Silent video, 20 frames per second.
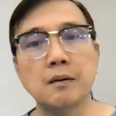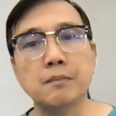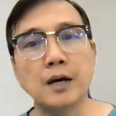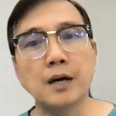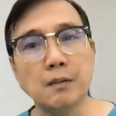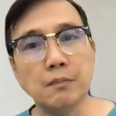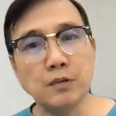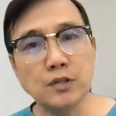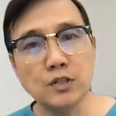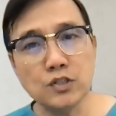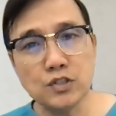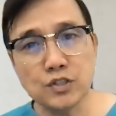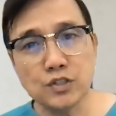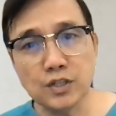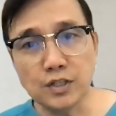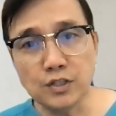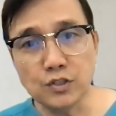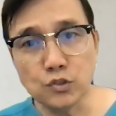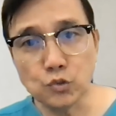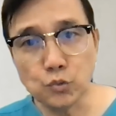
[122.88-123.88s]
published
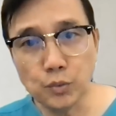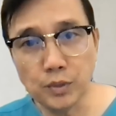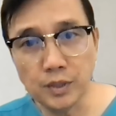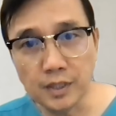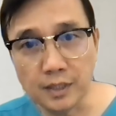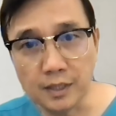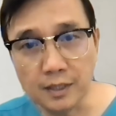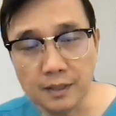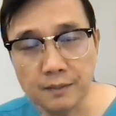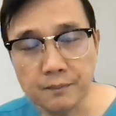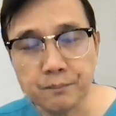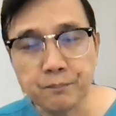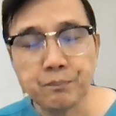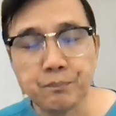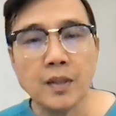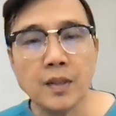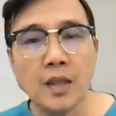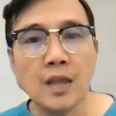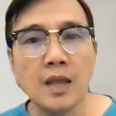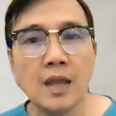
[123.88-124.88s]
in Sweden
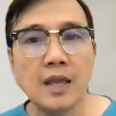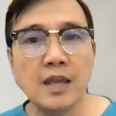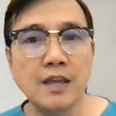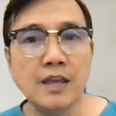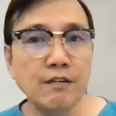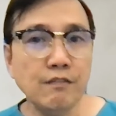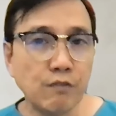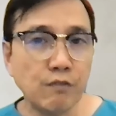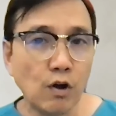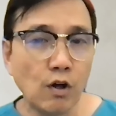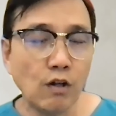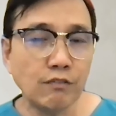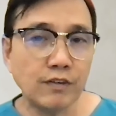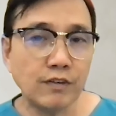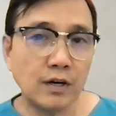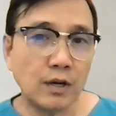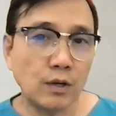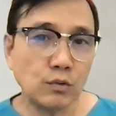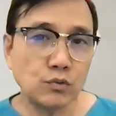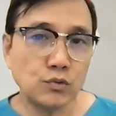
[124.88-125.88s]
involved
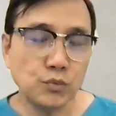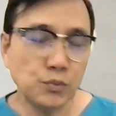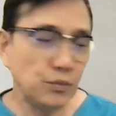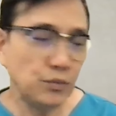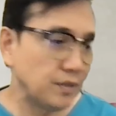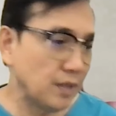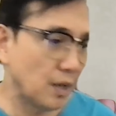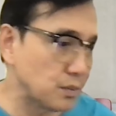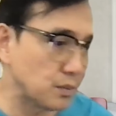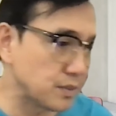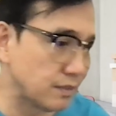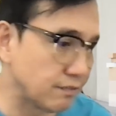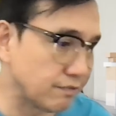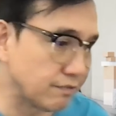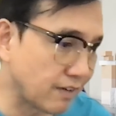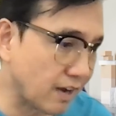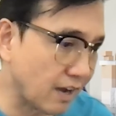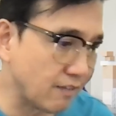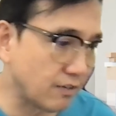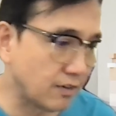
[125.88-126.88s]
around 2,500
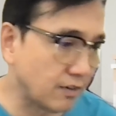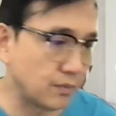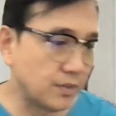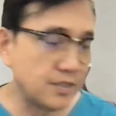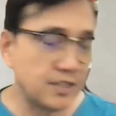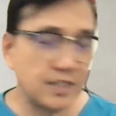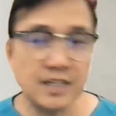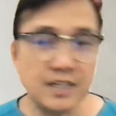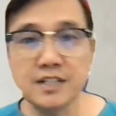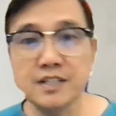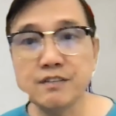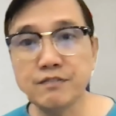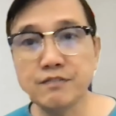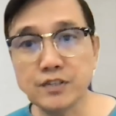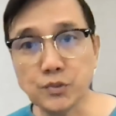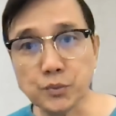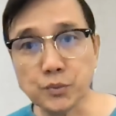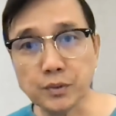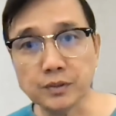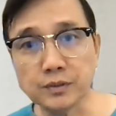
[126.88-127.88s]

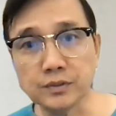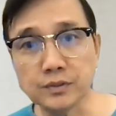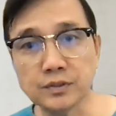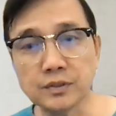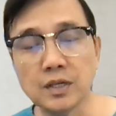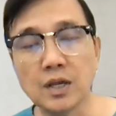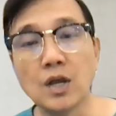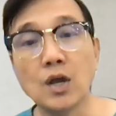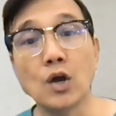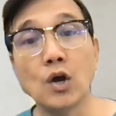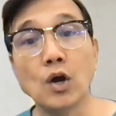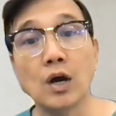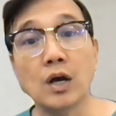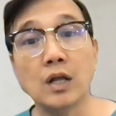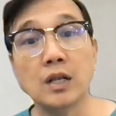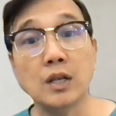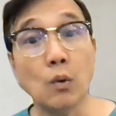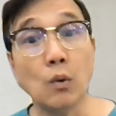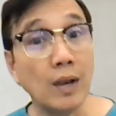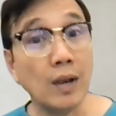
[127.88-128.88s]
individuals
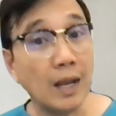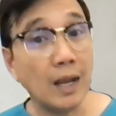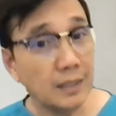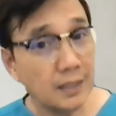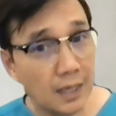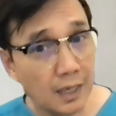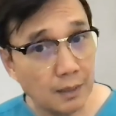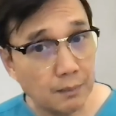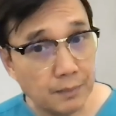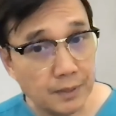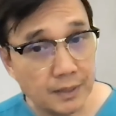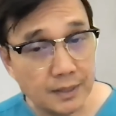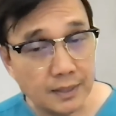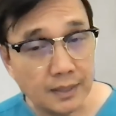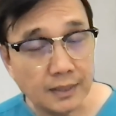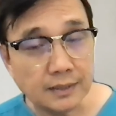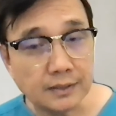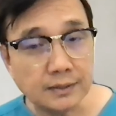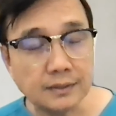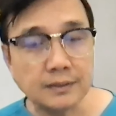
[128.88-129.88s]
na walang
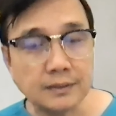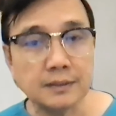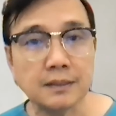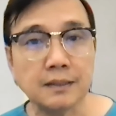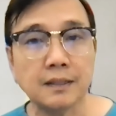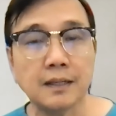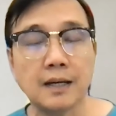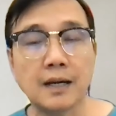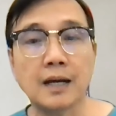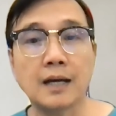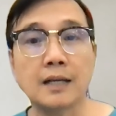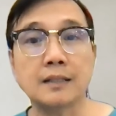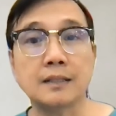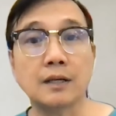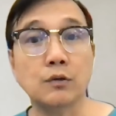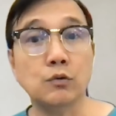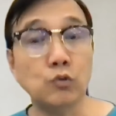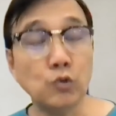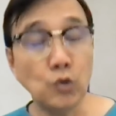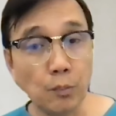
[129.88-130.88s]
diabetes at a
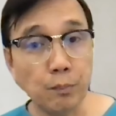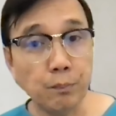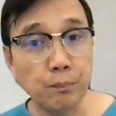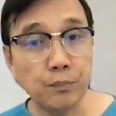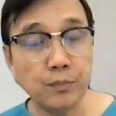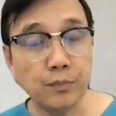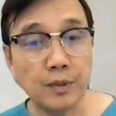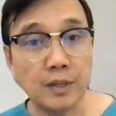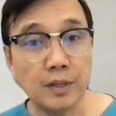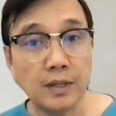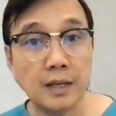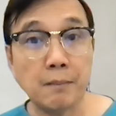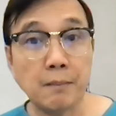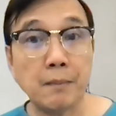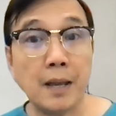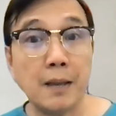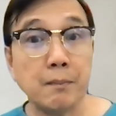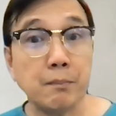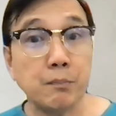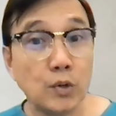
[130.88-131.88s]
group na
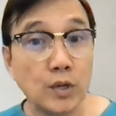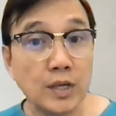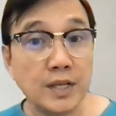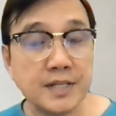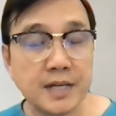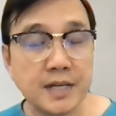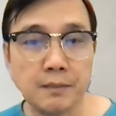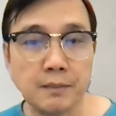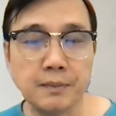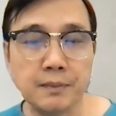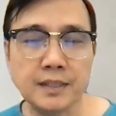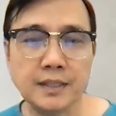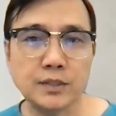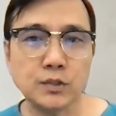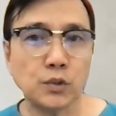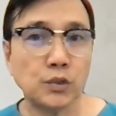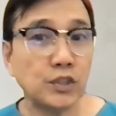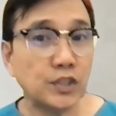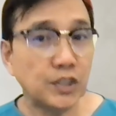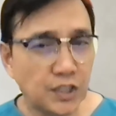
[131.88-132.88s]
may pre-diabetes
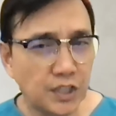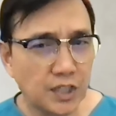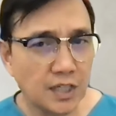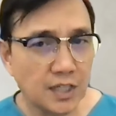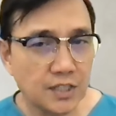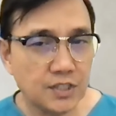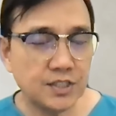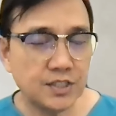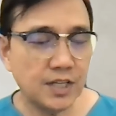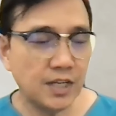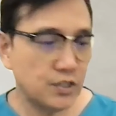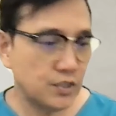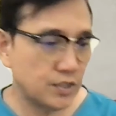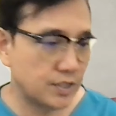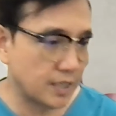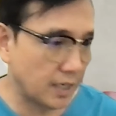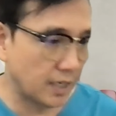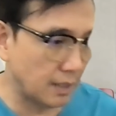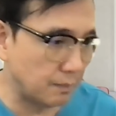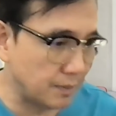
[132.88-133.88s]
or early stage
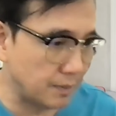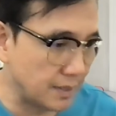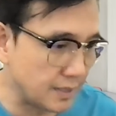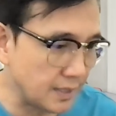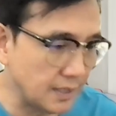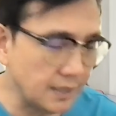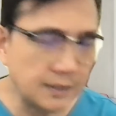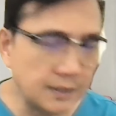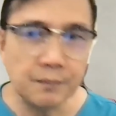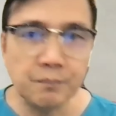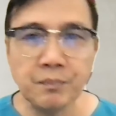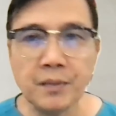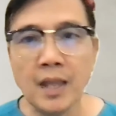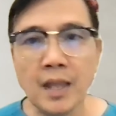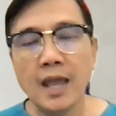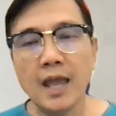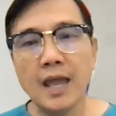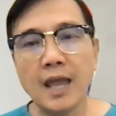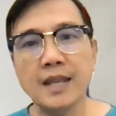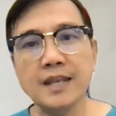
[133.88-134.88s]
diabetes,
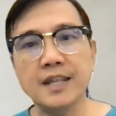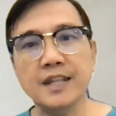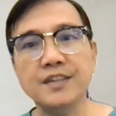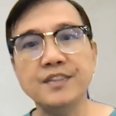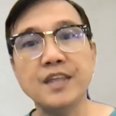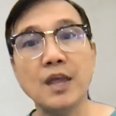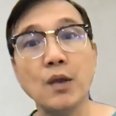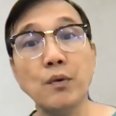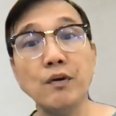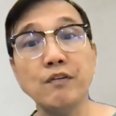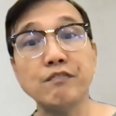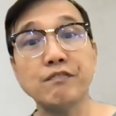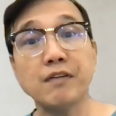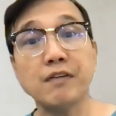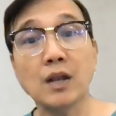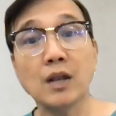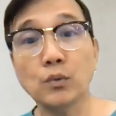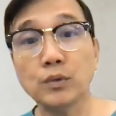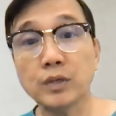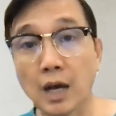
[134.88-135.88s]
and then they were
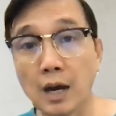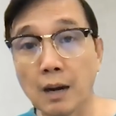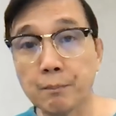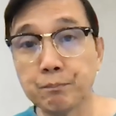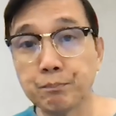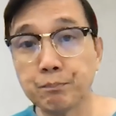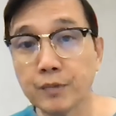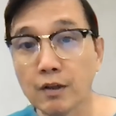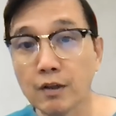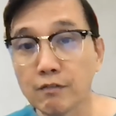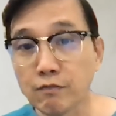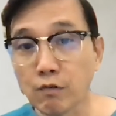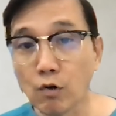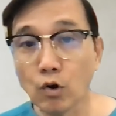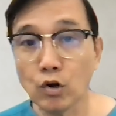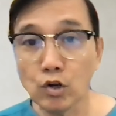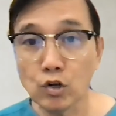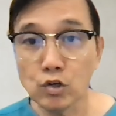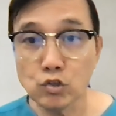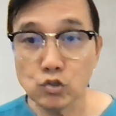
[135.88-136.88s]
followed up
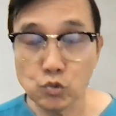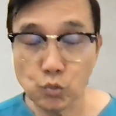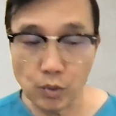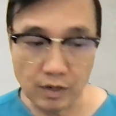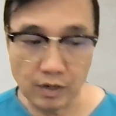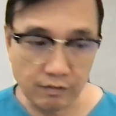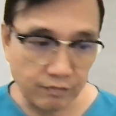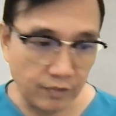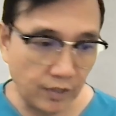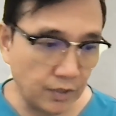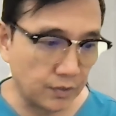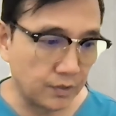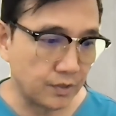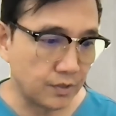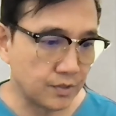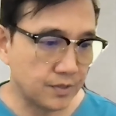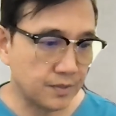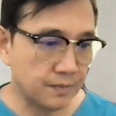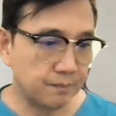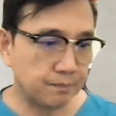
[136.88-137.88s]
for 12
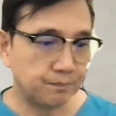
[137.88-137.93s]
years.